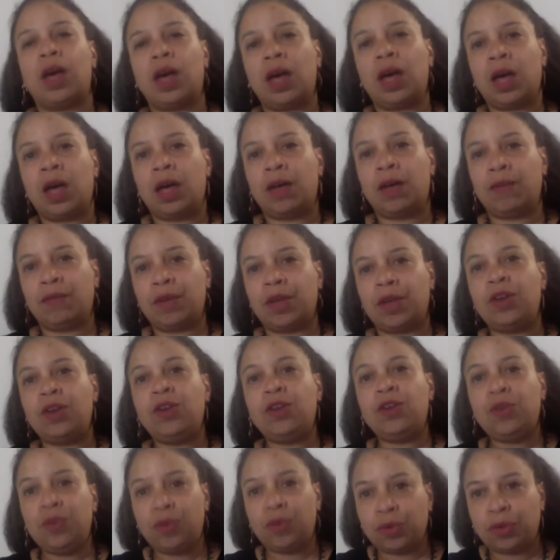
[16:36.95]
of a
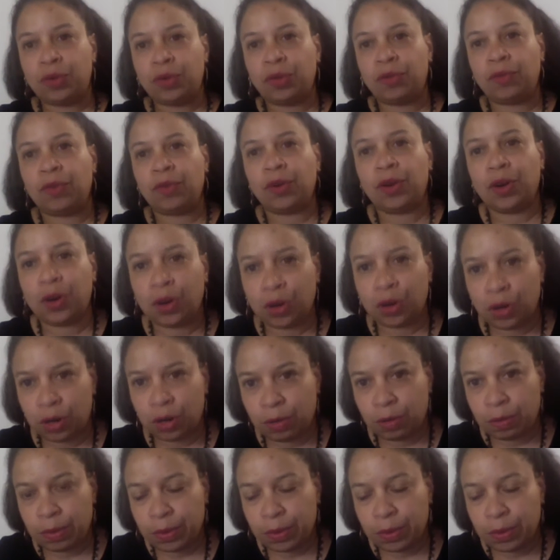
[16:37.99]
nutritive herb.